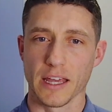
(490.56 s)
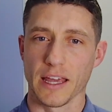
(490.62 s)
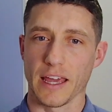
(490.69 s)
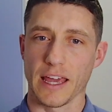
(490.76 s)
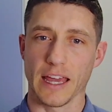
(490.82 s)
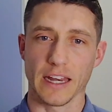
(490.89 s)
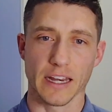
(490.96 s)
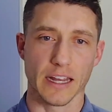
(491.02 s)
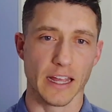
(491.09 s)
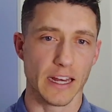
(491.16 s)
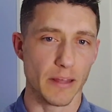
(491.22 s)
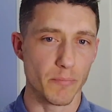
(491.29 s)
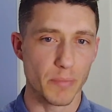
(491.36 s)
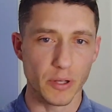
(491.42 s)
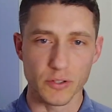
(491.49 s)
And
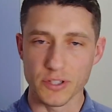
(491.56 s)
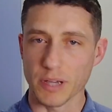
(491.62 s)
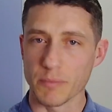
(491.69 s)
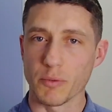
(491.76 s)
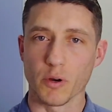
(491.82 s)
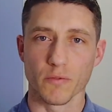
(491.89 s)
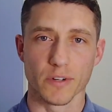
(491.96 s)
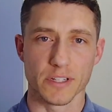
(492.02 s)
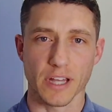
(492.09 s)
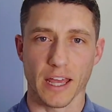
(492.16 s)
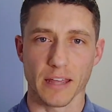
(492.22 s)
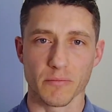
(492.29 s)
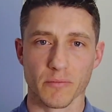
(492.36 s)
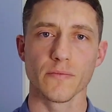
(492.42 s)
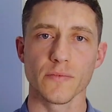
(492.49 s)
it builds up over
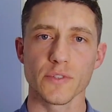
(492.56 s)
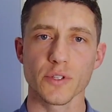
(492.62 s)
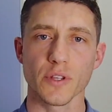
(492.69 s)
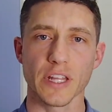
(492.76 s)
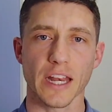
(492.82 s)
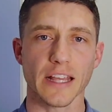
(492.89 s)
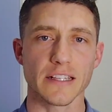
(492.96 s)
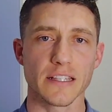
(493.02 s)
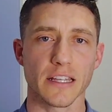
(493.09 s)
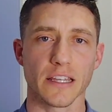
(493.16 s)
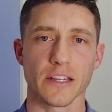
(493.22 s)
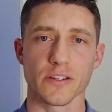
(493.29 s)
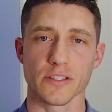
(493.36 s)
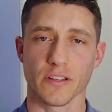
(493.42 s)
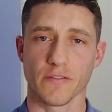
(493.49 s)
time. So the next thing
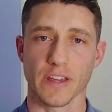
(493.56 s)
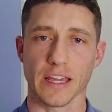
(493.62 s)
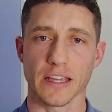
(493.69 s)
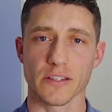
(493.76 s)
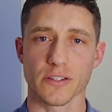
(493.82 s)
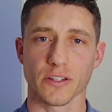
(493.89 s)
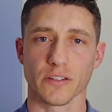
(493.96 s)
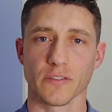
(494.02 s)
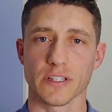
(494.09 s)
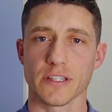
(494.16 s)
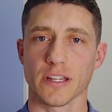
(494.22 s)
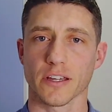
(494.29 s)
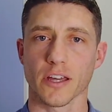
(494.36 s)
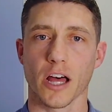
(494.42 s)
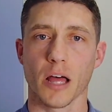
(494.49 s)
here is the vagus nerve. It's
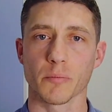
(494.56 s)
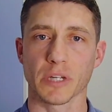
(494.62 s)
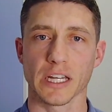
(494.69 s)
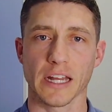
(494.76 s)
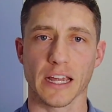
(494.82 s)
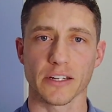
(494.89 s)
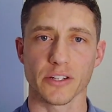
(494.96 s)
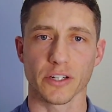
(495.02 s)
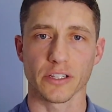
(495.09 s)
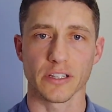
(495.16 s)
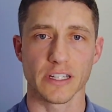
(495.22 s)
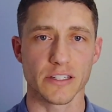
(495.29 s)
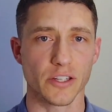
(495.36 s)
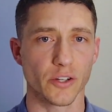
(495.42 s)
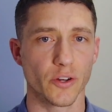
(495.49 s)
the calm connector.
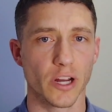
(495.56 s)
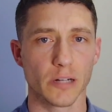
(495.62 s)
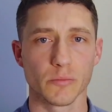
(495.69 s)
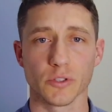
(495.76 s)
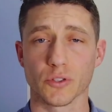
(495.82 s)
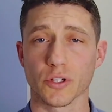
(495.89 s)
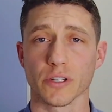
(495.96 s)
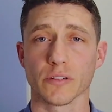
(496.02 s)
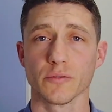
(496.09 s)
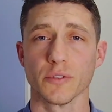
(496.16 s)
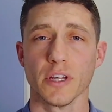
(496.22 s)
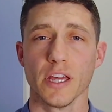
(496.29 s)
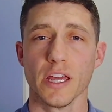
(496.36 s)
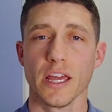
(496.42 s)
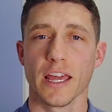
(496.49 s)
This incredible
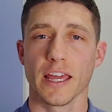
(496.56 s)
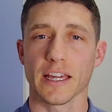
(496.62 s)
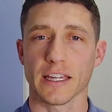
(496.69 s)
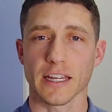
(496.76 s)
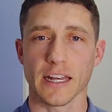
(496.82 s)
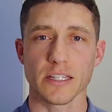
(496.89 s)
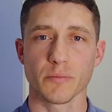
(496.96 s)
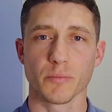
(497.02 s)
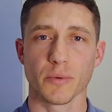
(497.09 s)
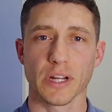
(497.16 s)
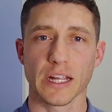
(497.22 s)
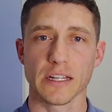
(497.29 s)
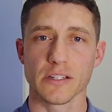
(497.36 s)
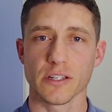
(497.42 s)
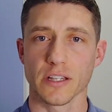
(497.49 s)
nerve, it connects the
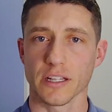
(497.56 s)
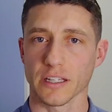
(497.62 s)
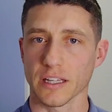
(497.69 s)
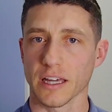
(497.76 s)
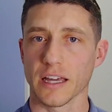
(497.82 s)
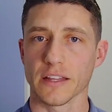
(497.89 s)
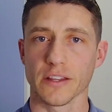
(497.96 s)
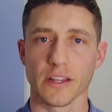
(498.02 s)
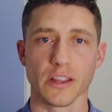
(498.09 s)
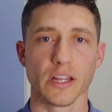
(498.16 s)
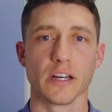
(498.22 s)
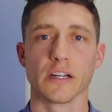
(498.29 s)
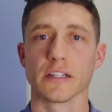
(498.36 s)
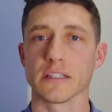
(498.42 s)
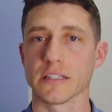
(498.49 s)
brain to the gut, the
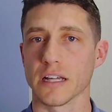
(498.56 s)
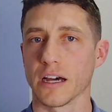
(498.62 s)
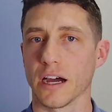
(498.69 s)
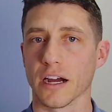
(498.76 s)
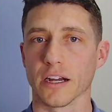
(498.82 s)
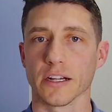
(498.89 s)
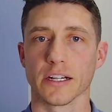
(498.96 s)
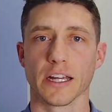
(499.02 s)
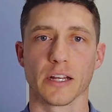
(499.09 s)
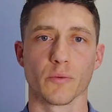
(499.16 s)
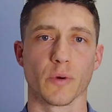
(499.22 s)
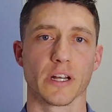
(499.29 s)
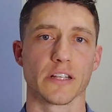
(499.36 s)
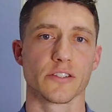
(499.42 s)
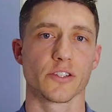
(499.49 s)
lungs, the heart, and
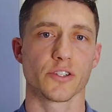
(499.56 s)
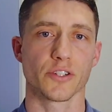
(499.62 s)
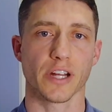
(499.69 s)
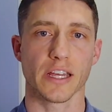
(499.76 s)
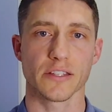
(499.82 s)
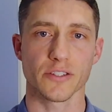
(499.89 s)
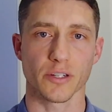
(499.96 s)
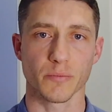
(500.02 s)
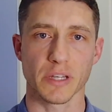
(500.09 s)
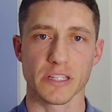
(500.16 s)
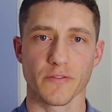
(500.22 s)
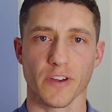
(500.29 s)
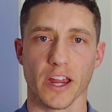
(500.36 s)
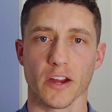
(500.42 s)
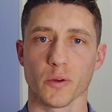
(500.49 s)
when it's stressed or
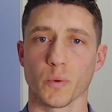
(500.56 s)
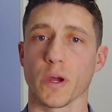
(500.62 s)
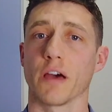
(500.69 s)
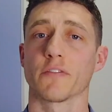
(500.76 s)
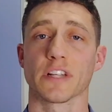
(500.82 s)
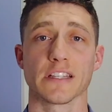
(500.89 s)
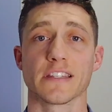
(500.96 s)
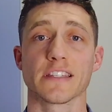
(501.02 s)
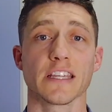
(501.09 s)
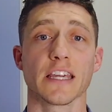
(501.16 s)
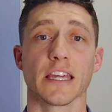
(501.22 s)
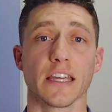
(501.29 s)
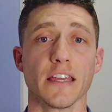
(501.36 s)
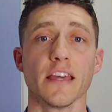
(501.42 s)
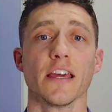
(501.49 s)
misfiring, we often
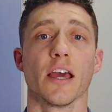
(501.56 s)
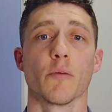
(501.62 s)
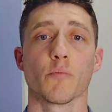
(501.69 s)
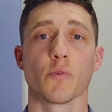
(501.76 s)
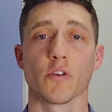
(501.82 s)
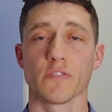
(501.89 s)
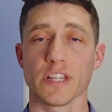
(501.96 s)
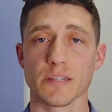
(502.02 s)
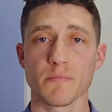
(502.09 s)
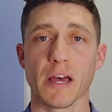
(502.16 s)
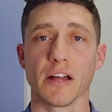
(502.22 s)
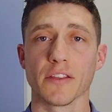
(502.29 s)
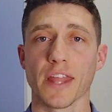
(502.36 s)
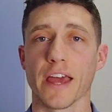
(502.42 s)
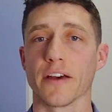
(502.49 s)
see more of these
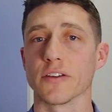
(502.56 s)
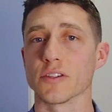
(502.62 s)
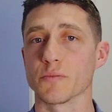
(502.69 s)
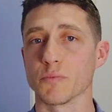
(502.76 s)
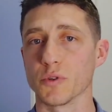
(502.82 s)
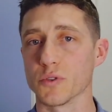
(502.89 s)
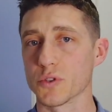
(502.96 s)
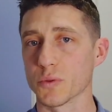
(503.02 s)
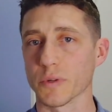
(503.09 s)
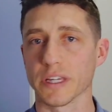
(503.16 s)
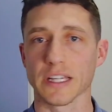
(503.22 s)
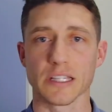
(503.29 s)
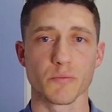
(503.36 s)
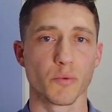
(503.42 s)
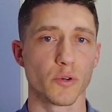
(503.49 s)
meltdowns, mood
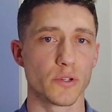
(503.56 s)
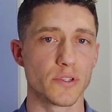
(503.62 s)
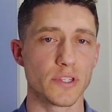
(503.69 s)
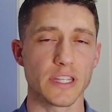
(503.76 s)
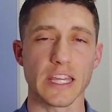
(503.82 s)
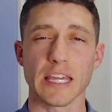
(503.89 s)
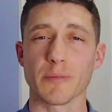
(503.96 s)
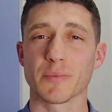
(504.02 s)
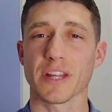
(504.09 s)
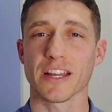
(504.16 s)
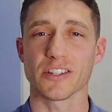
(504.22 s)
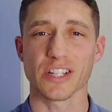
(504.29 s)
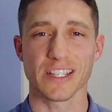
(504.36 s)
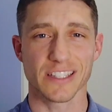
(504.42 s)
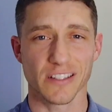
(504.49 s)
swings, poor sleep,
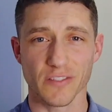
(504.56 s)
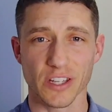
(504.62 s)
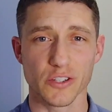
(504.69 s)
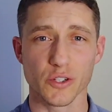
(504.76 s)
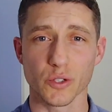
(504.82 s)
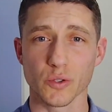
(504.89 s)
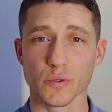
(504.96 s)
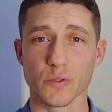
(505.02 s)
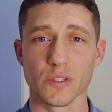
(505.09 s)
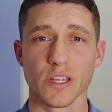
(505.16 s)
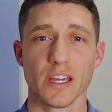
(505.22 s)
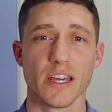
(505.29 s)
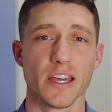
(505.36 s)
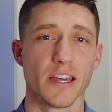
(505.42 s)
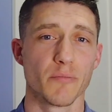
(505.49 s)
digestive issues,
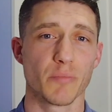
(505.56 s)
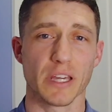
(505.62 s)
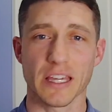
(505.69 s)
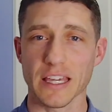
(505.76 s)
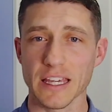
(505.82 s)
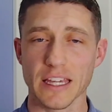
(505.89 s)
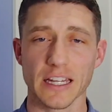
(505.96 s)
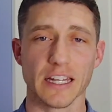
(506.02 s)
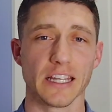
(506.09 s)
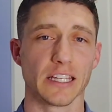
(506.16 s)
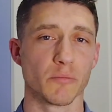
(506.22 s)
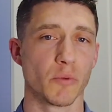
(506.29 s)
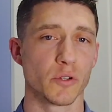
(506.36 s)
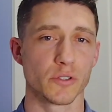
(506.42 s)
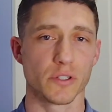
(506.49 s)
picky eating,
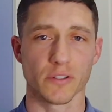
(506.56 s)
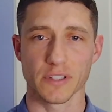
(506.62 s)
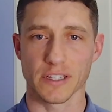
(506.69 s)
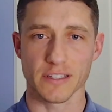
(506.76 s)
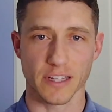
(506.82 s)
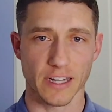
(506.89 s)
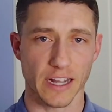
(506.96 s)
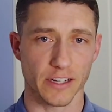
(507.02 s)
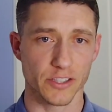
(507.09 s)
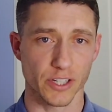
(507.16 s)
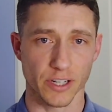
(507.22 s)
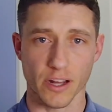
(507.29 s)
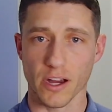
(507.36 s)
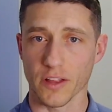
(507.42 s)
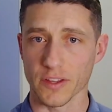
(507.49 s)
emotional
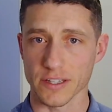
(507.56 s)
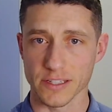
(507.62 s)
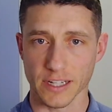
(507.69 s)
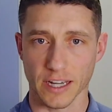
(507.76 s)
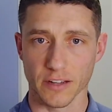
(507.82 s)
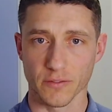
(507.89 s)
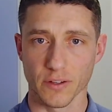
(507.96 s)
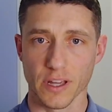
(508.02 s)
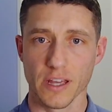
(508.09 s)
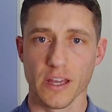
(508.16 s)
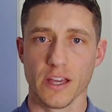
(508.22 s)
disconnection, all this stuff.